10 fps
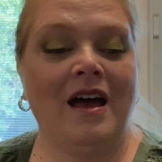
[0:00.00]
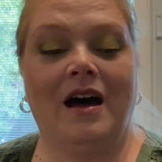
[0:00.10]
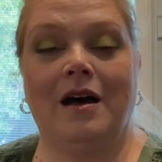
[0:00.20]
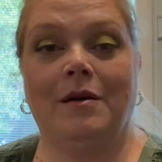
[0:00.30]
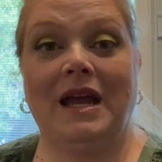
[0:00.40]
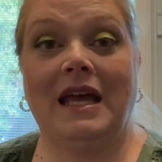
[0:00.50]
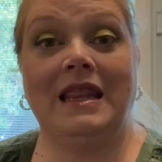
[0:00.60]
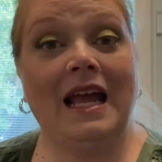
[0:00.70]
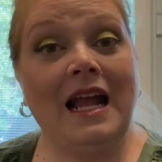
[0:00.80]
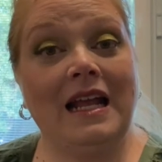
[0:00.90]

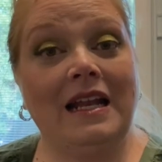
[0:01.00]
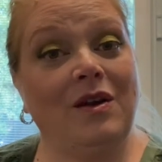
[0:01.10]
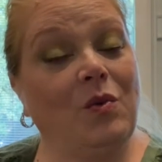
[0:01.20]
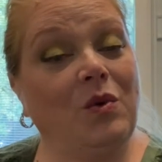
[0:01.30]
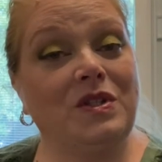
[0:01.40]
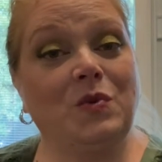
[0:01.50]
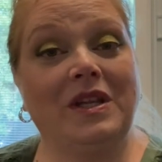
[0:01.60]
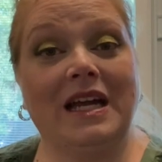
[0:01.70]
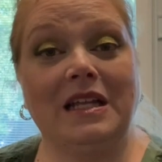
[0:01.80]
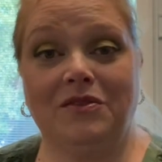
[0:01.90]
And then once we
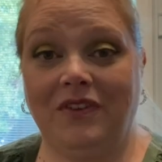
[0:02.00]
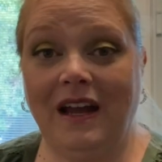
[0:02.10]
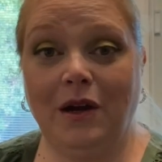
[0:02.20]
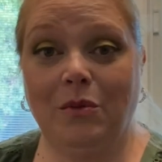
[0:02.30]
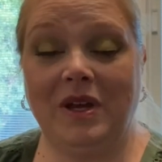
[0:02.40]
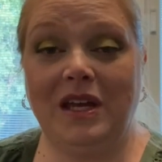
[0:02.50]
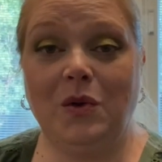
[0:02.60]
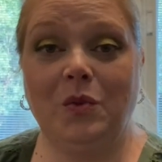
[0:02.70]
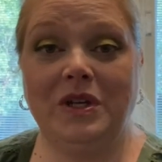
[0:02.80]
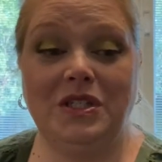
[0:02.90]
light the fire
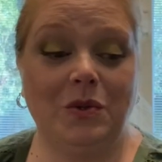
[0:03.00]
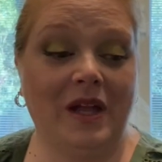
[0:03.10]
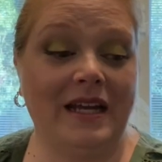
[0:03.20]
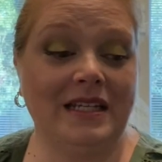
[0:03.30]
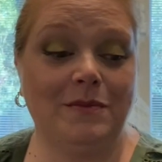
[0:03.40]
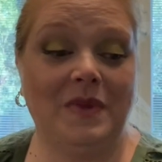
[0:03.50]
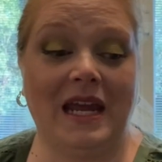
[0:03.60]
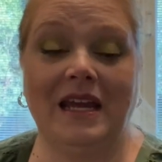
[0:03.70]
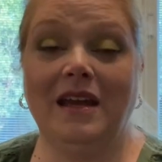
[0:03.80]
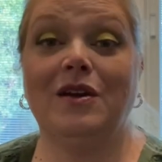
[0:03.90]
pit, we do like to
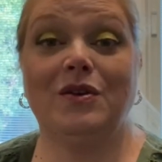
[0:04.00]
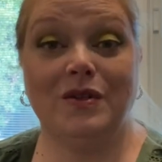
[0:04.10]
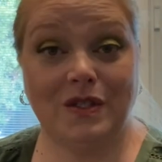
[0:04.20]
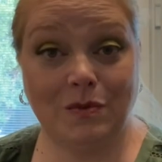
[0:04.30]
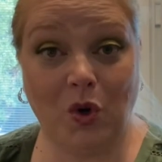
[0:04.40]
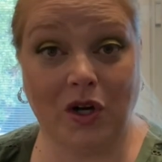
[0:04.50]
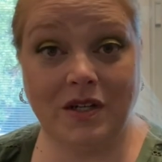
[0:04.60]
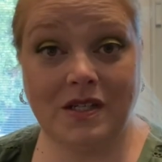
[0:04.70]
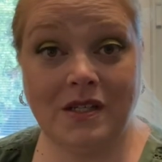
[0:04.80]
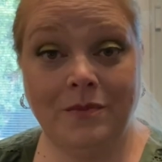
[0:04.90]
make
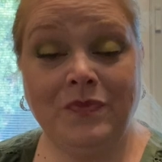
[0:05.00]
s'mores.